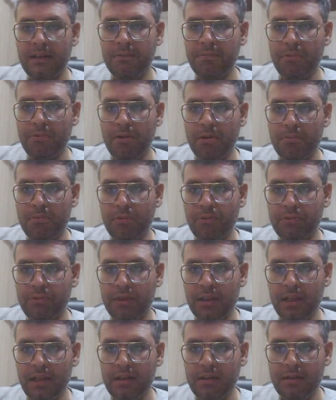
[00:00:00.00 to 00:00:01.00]
If pawn moves
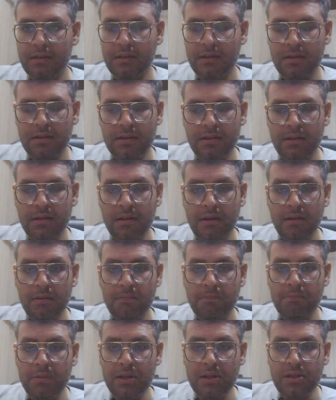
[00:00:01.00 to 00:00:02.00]
here,
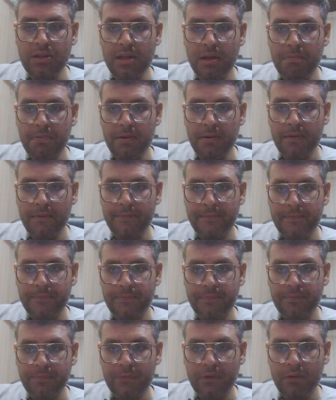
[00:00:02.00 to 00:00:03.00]
bishop
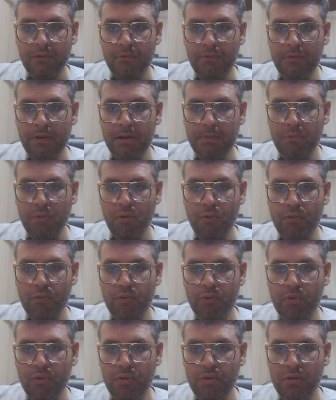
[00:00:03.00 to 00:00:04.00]
will move
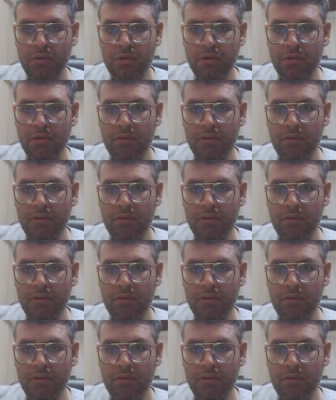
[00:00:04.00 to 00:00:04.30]
to